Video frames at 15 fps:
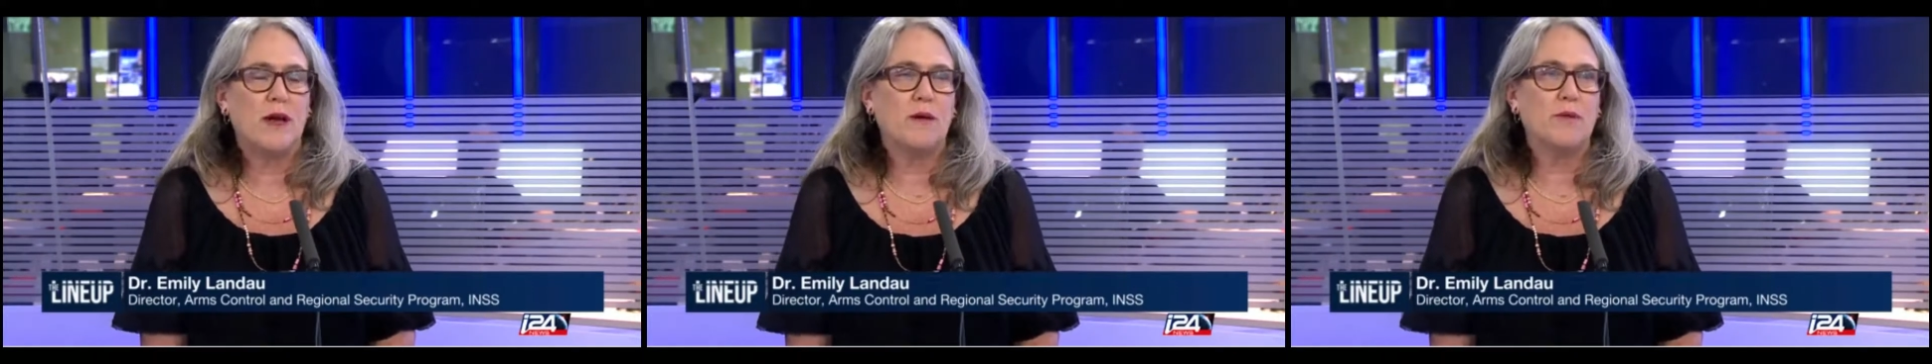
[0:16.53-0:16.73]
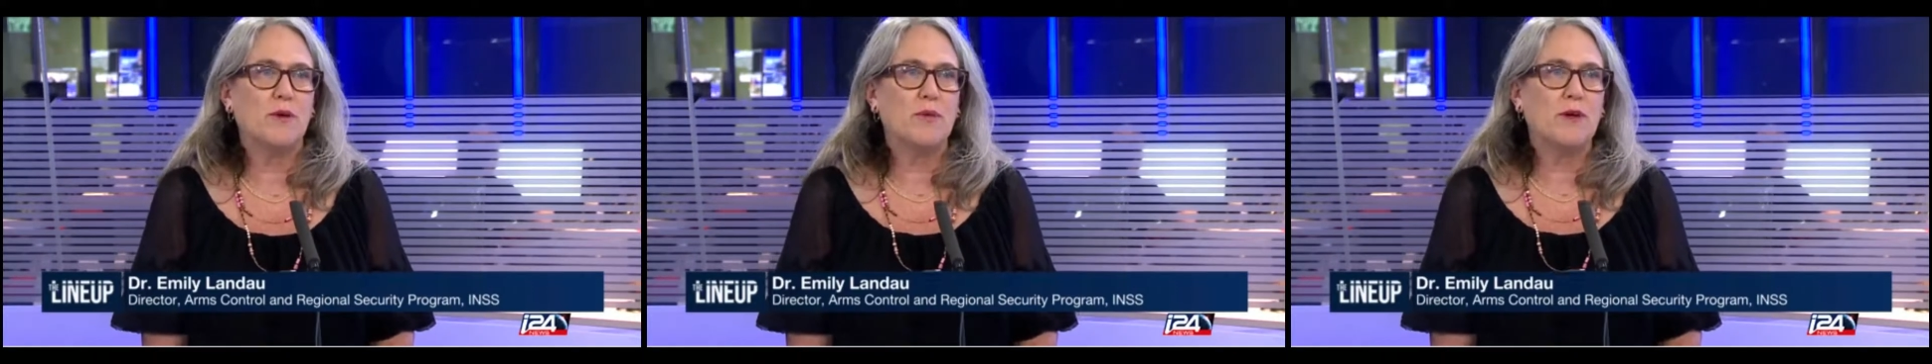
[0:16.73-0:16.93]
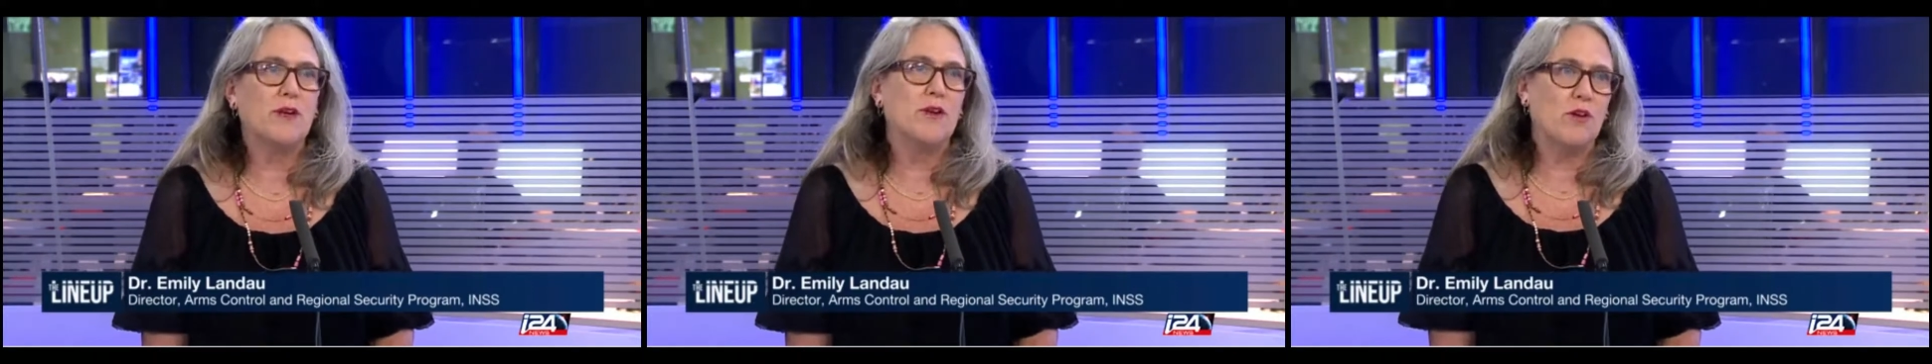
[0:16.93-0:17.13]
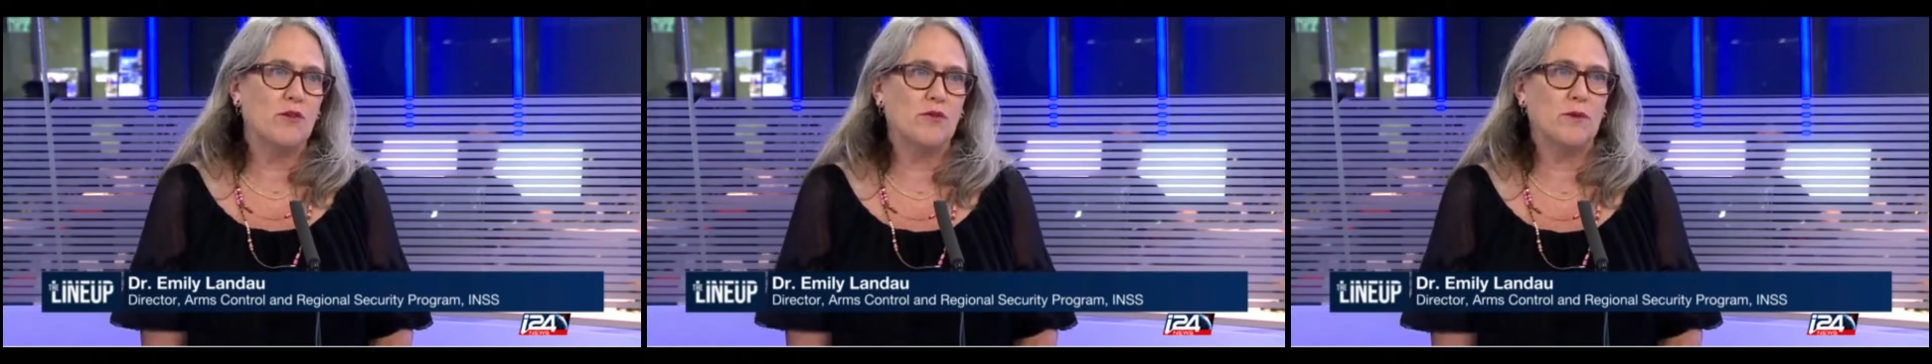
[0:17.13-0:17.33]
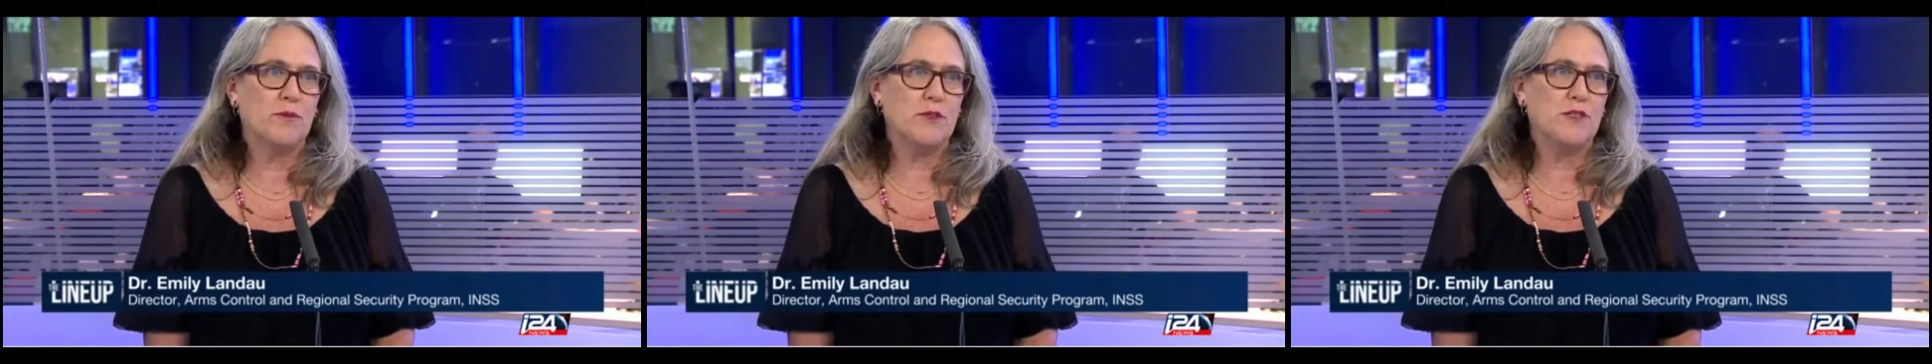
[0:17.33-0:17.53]
I mean, we
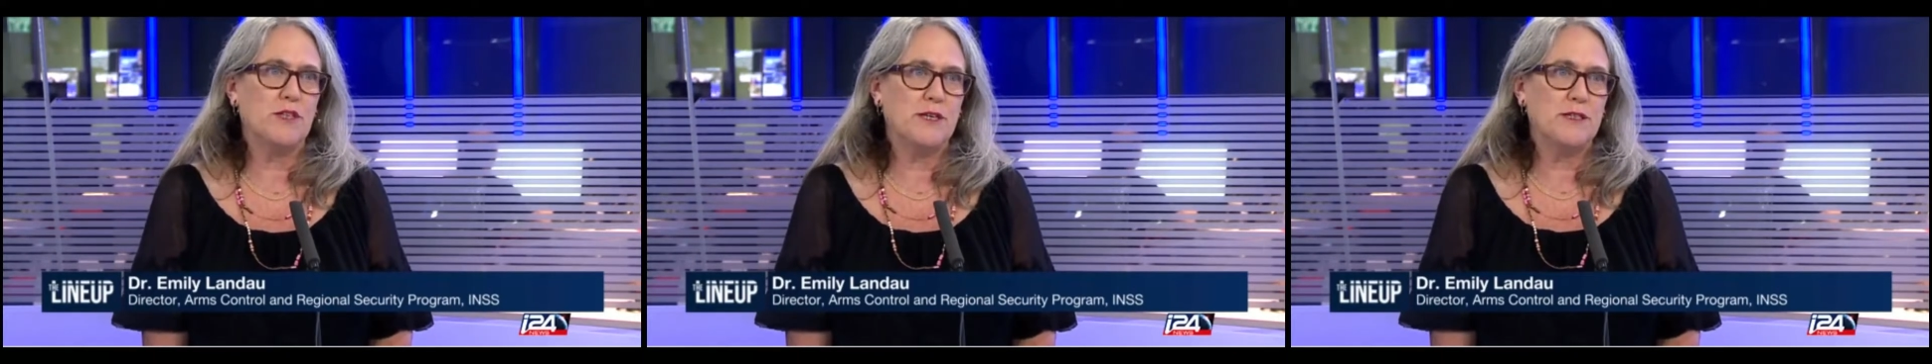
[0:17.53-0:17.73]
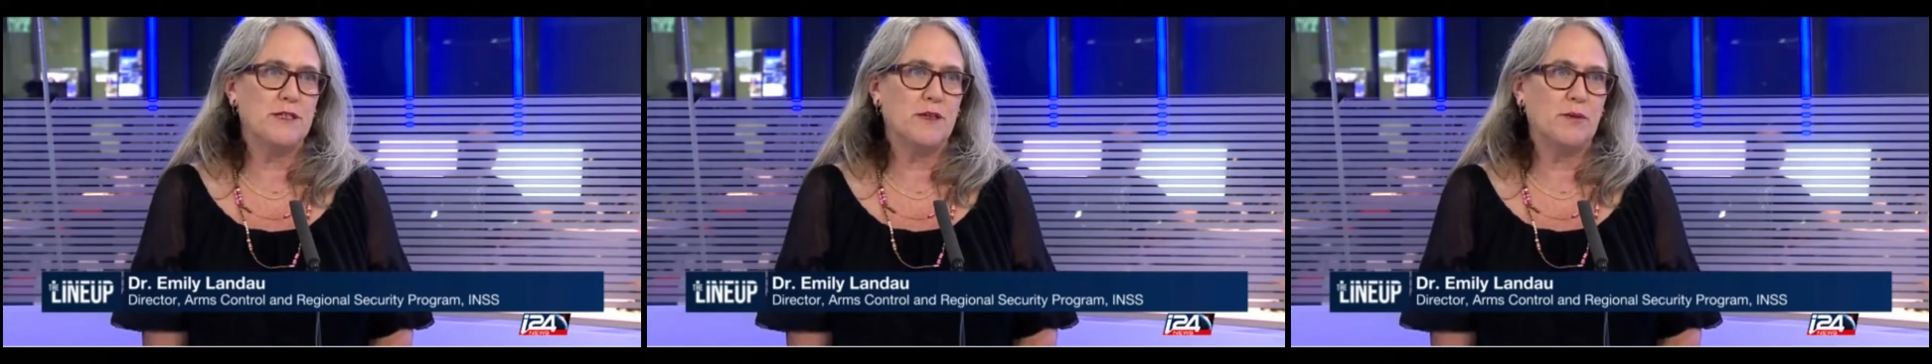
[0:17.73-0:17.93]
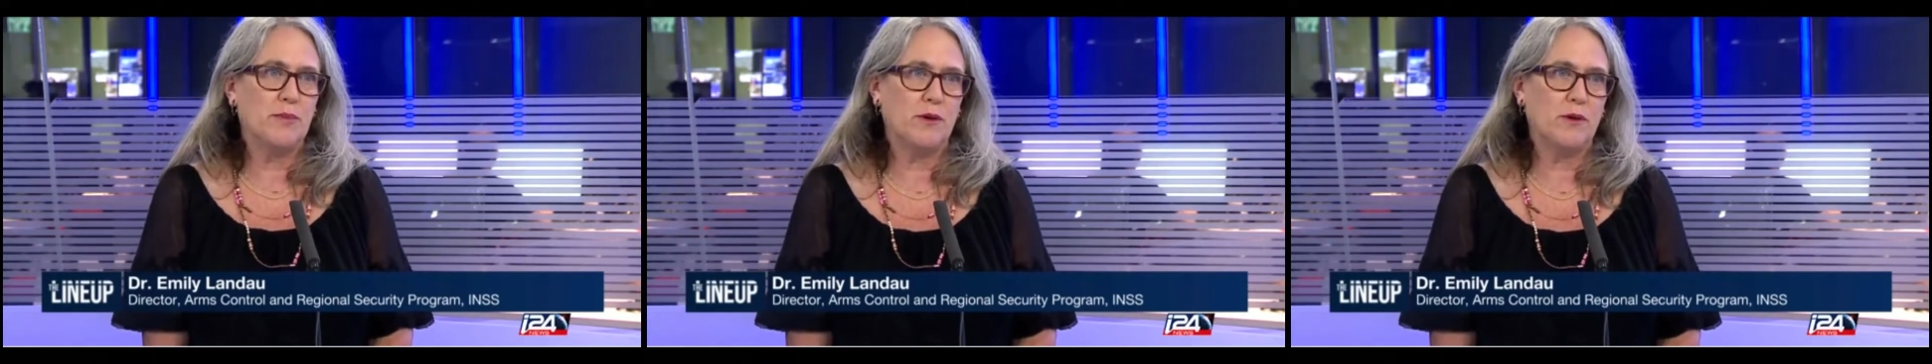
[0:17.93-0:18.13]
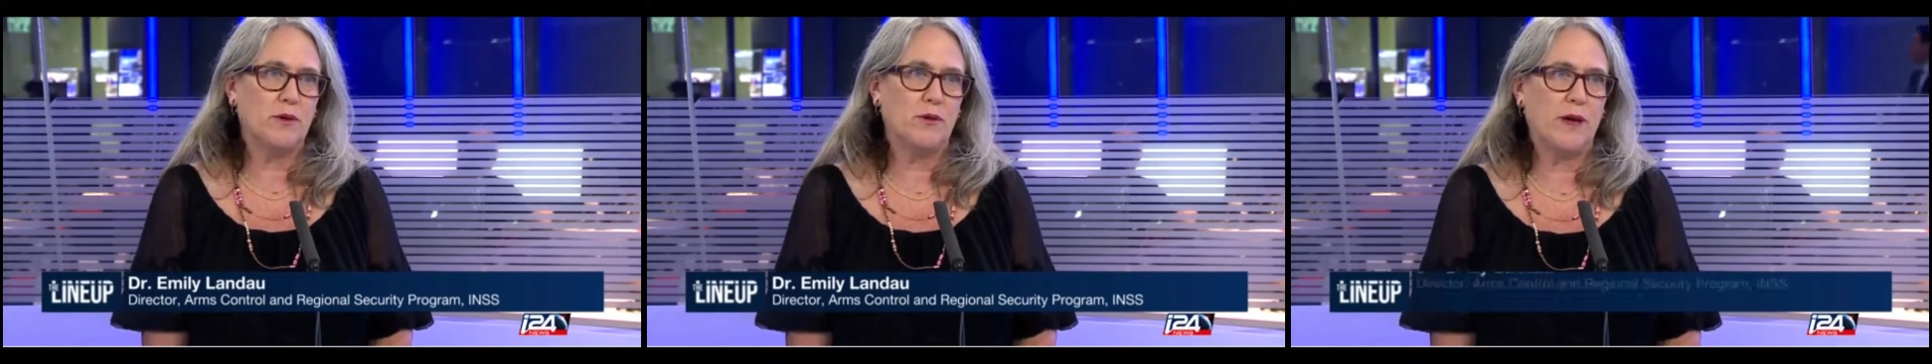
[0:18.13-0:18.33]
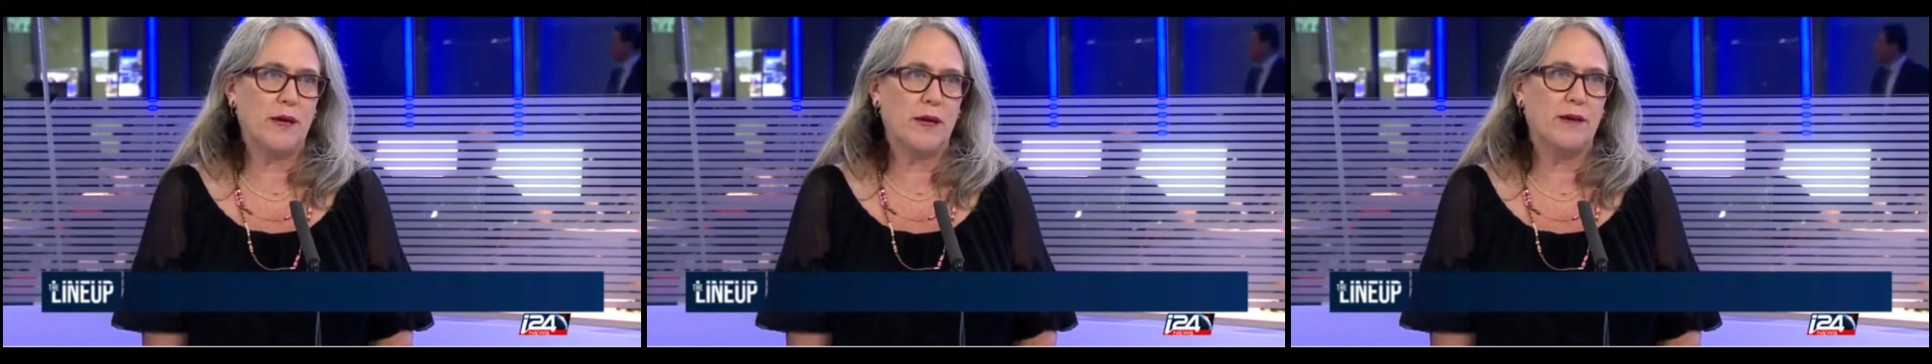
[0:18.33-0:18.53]
know from the
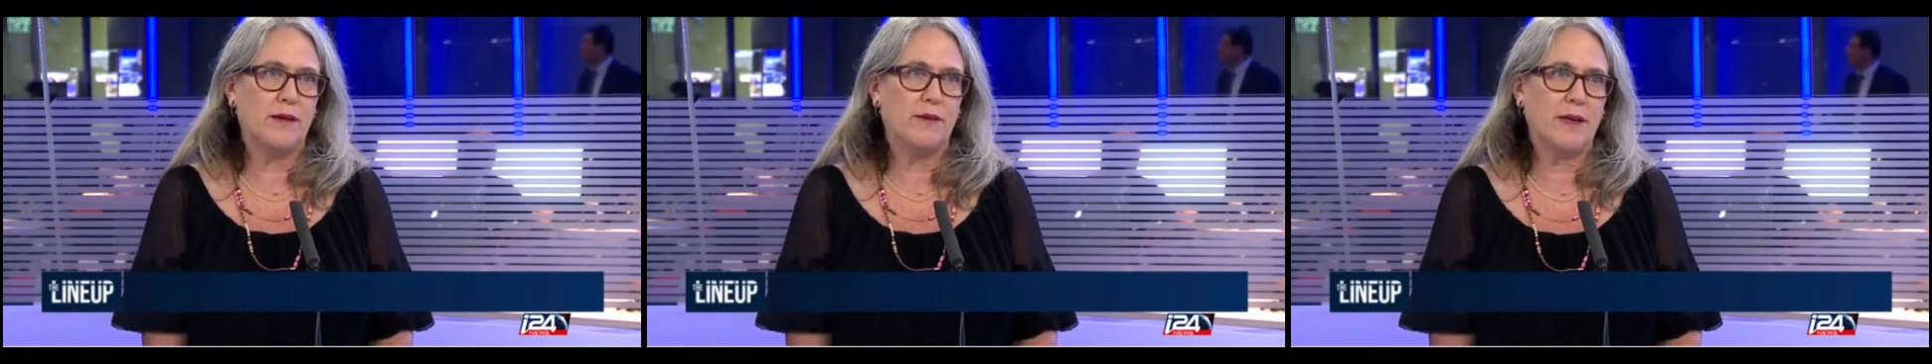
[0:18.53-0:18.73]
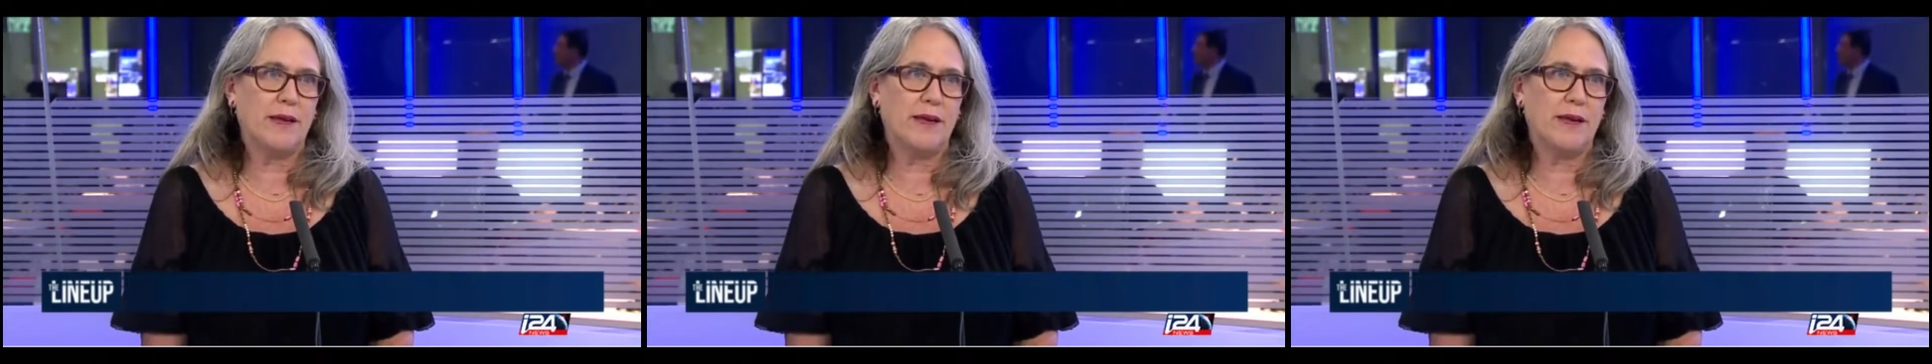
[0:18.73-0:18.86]
JCPOA